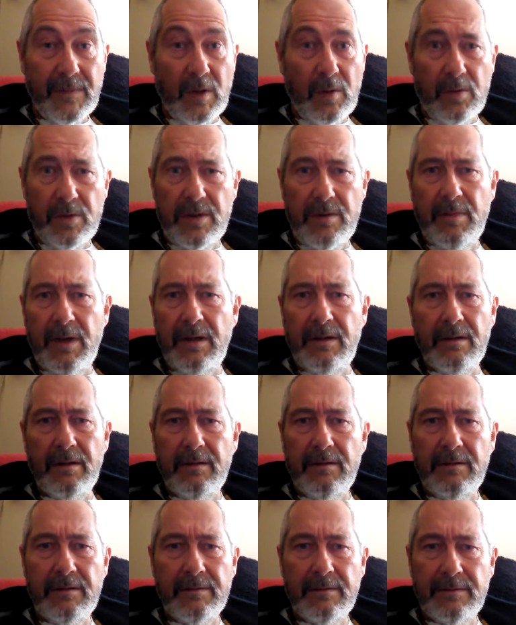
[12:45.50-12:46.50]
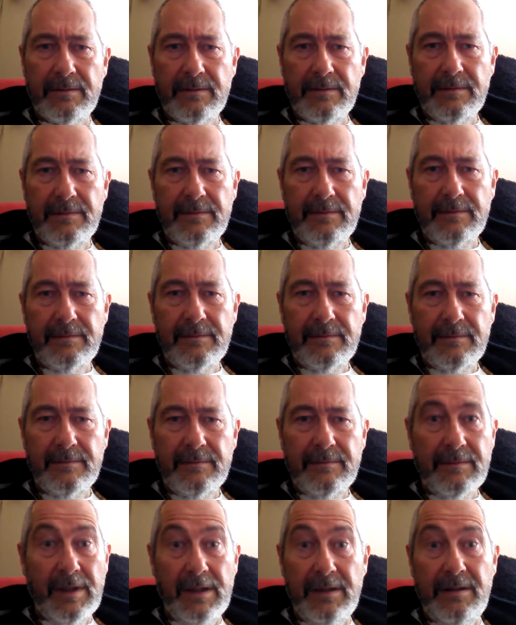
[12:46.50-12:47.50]
What's it matter?
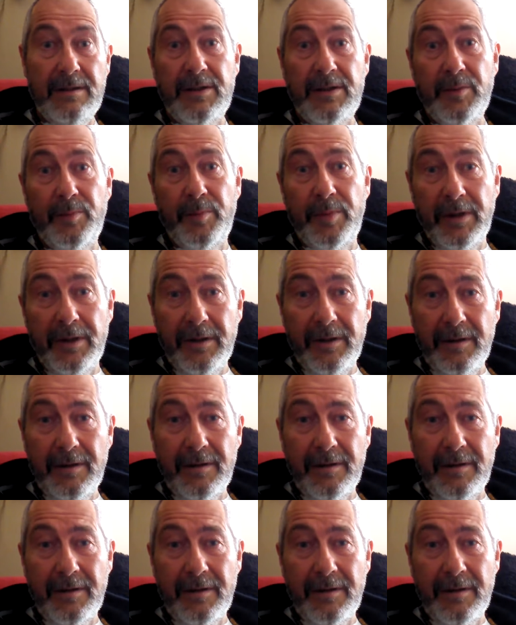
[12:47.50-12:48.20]
He disappeared.